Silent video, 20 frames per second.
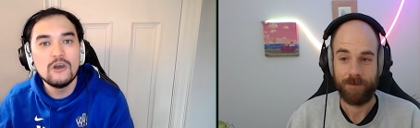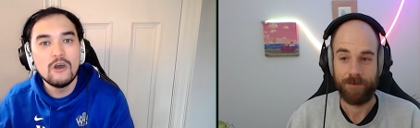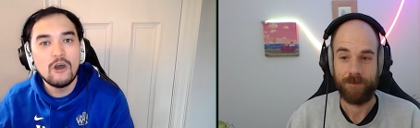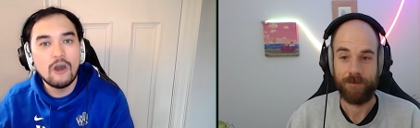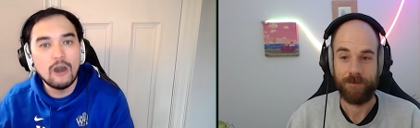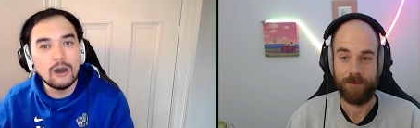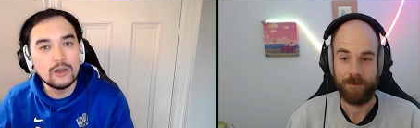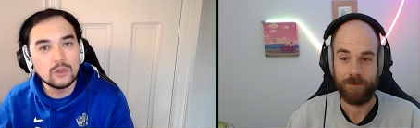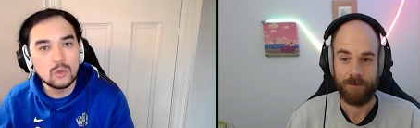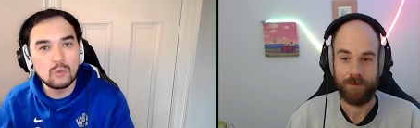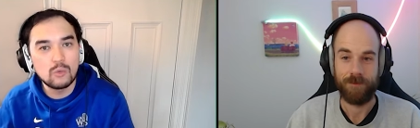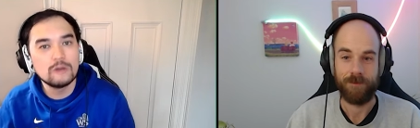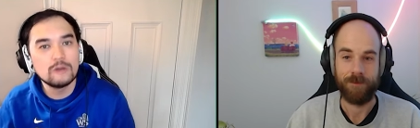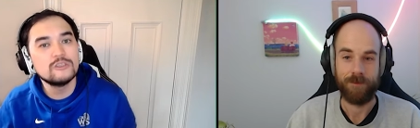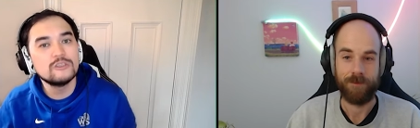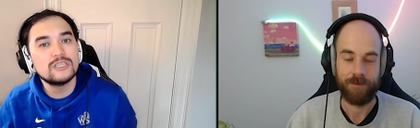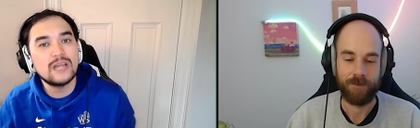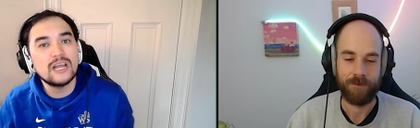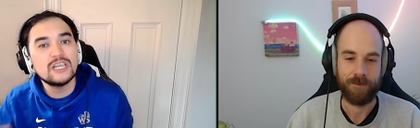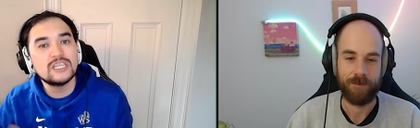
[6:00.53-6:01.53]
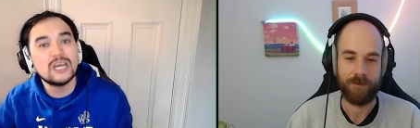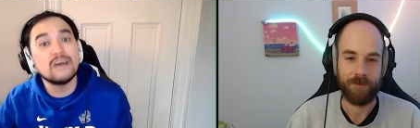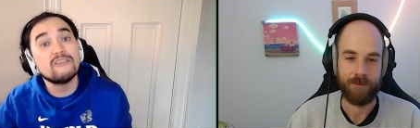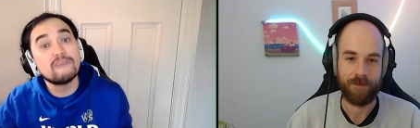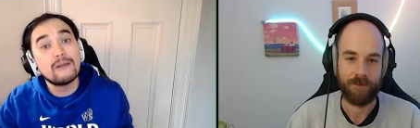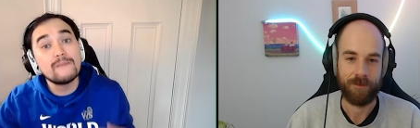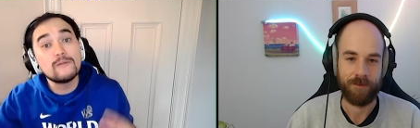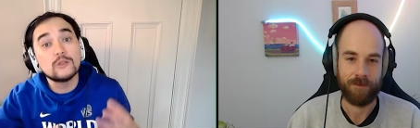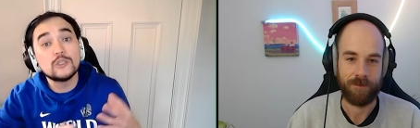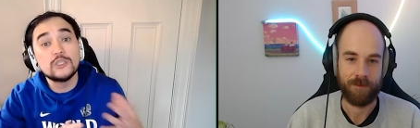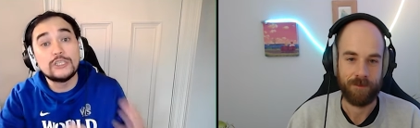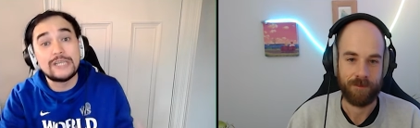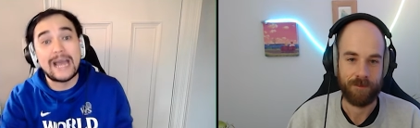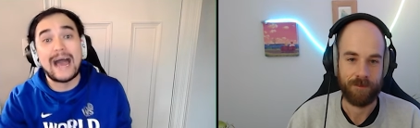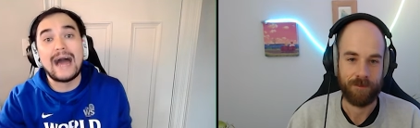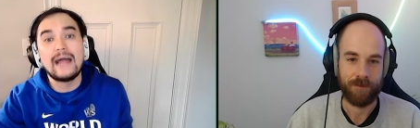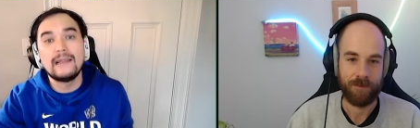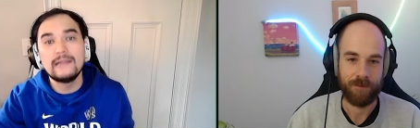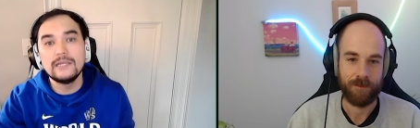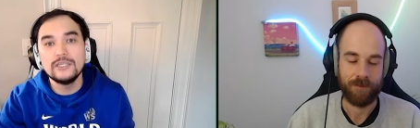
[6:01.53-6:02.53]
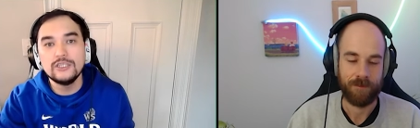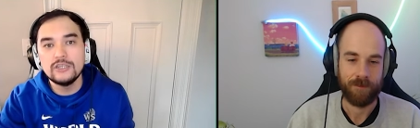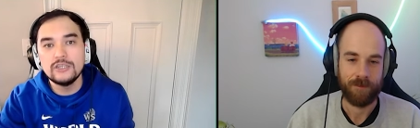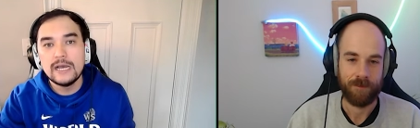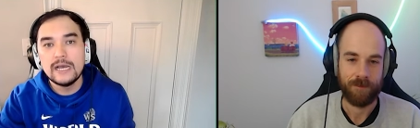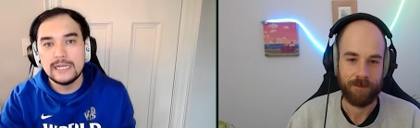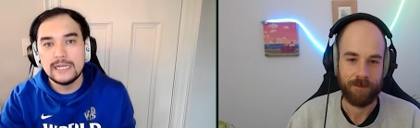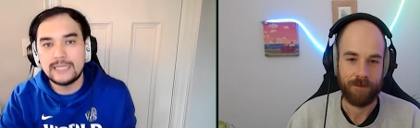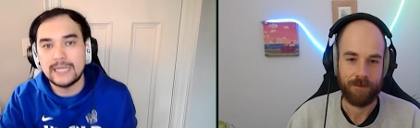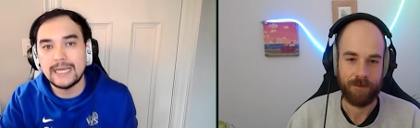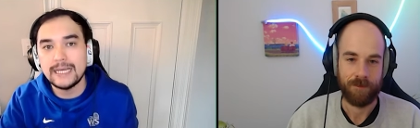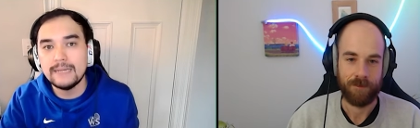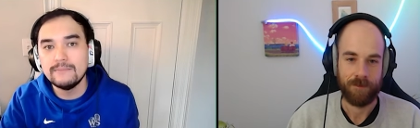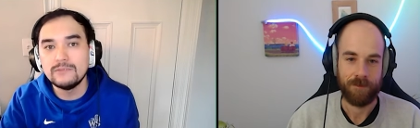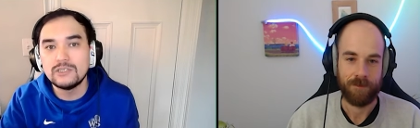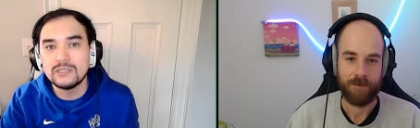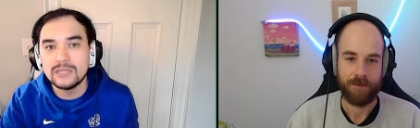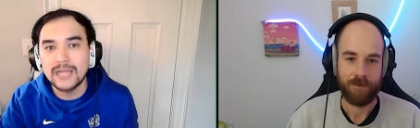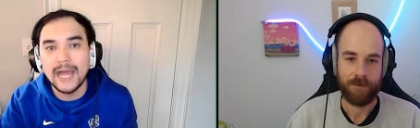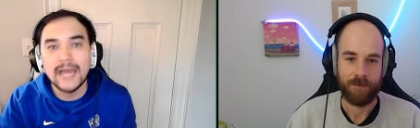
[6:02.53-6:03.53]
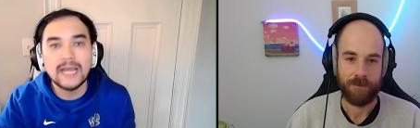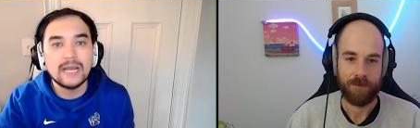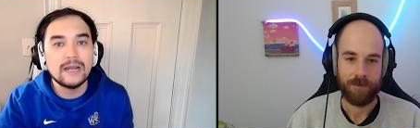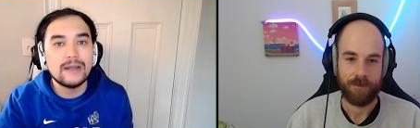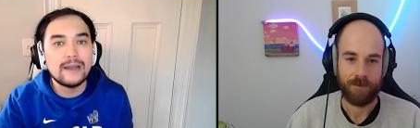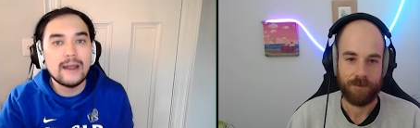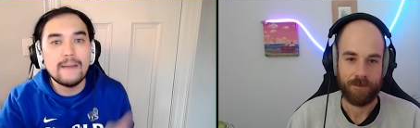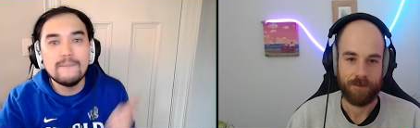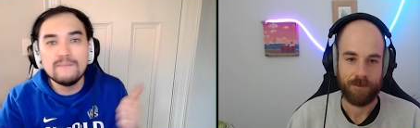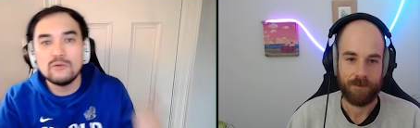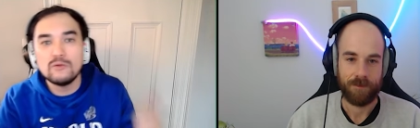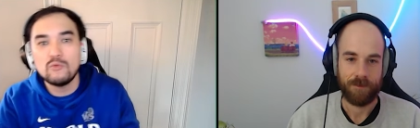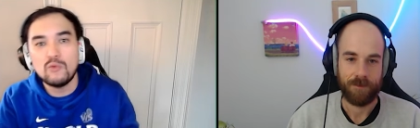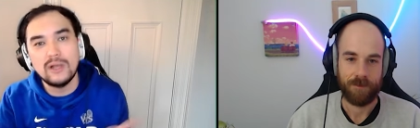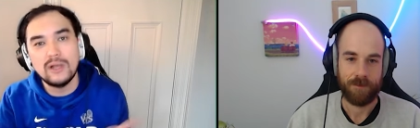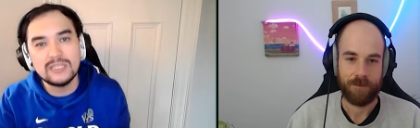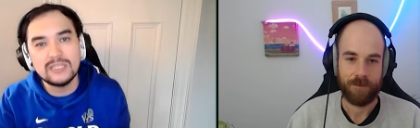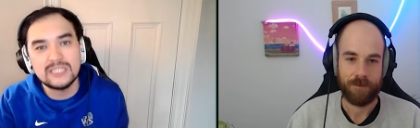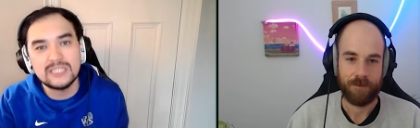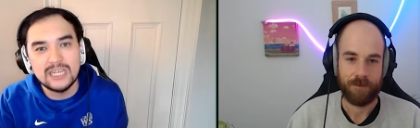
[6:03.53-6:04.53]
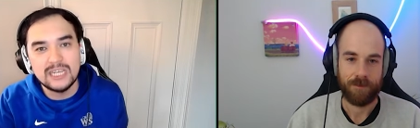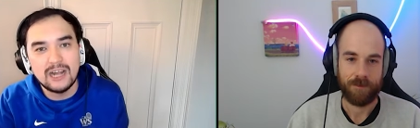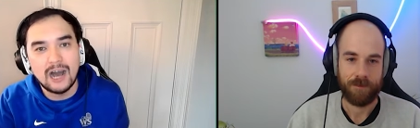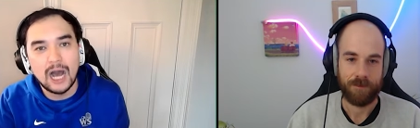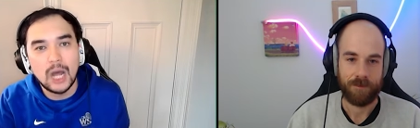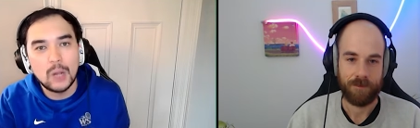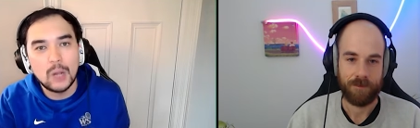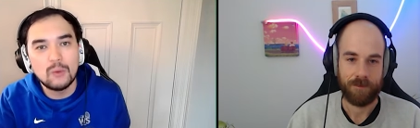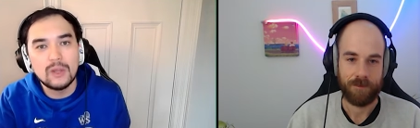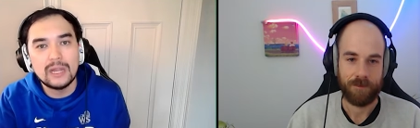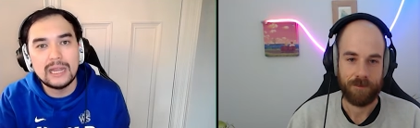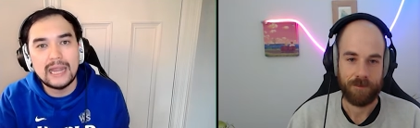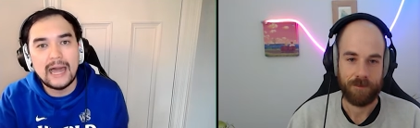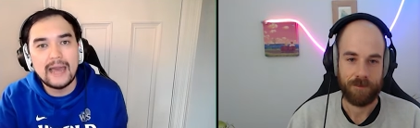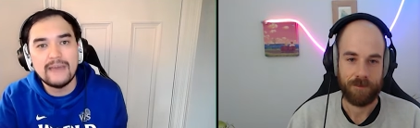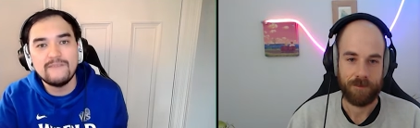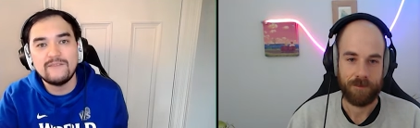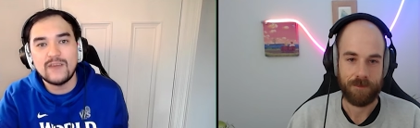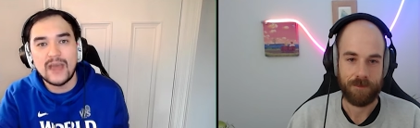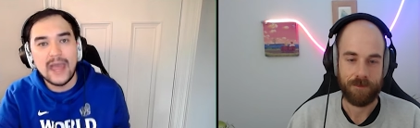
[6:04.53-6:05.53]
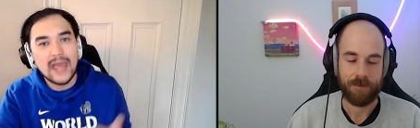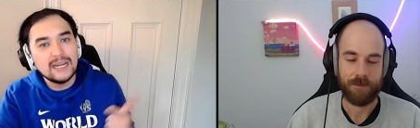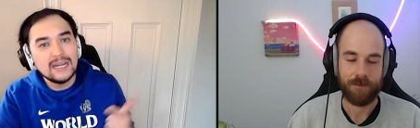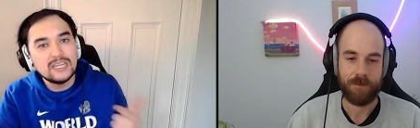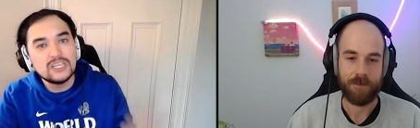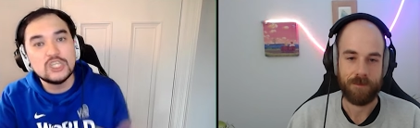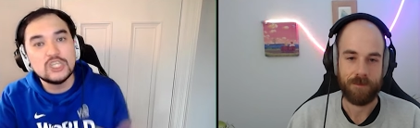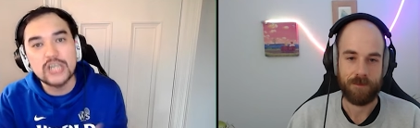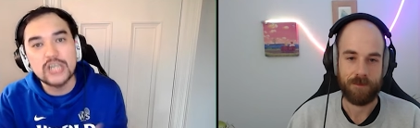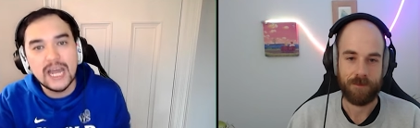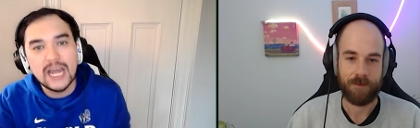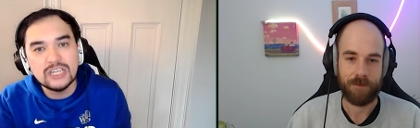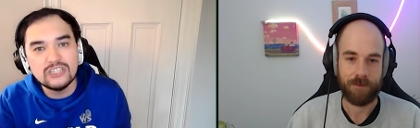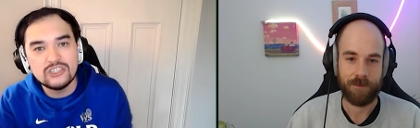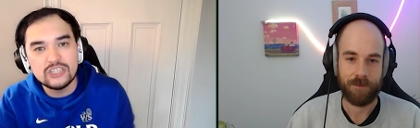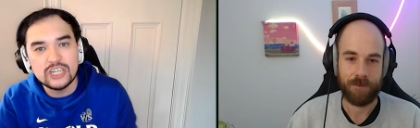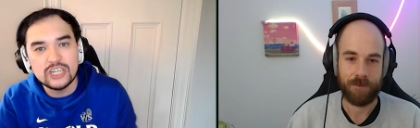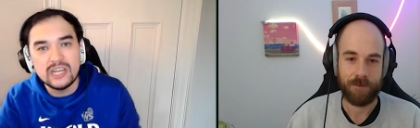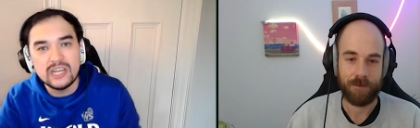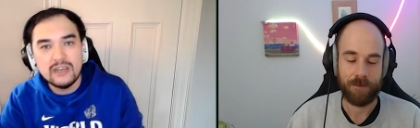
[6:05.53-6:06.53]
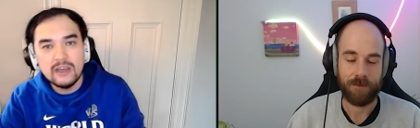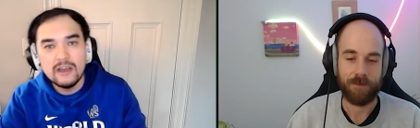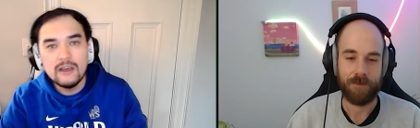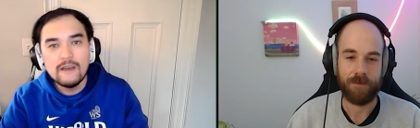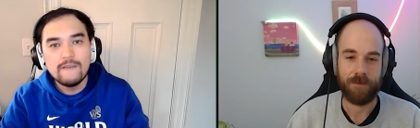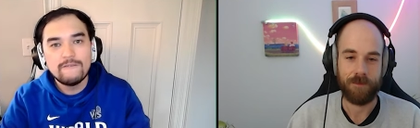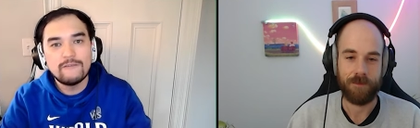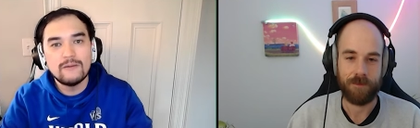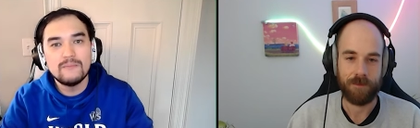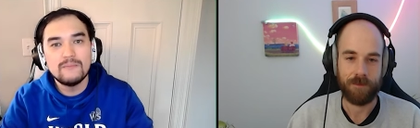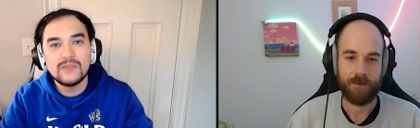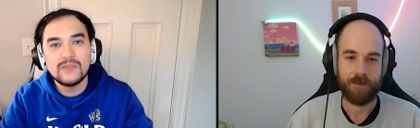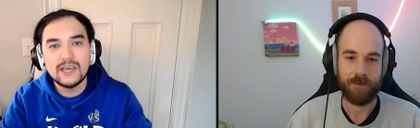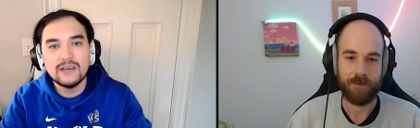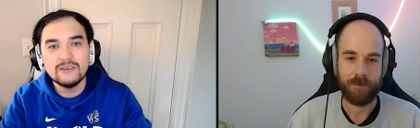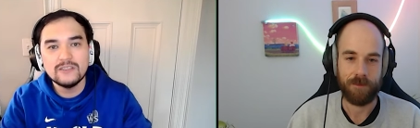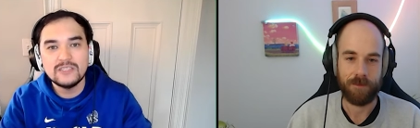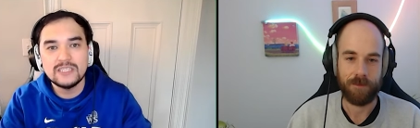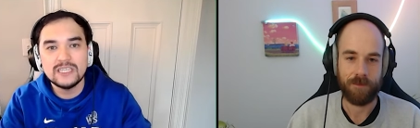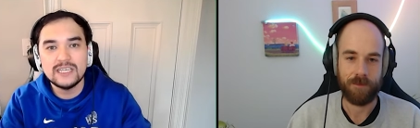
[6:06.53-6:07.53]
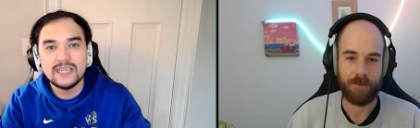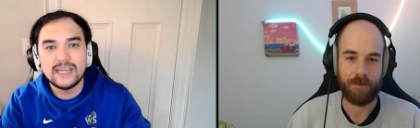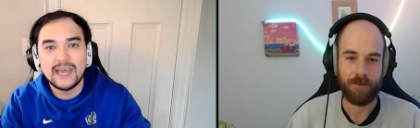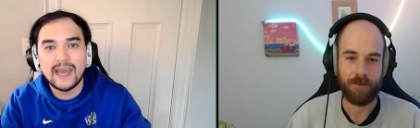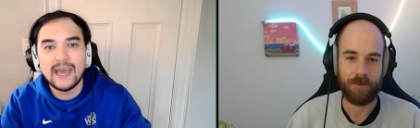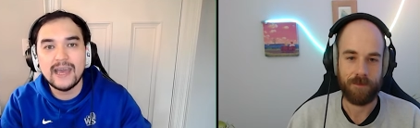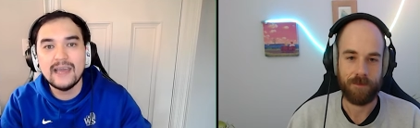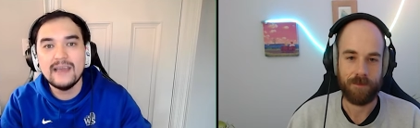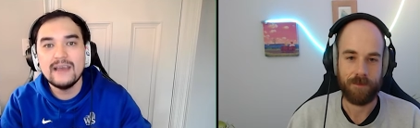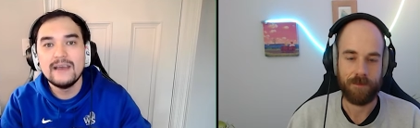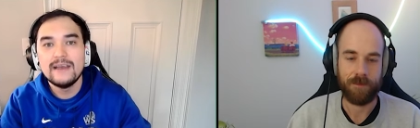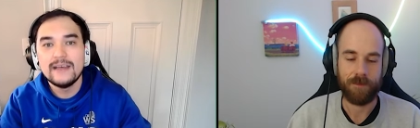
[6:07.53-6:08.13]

Speaker 1: on the world stage, how they're able to challenge teams like a number one seed Hanwha Life and a Gen G from the L C K.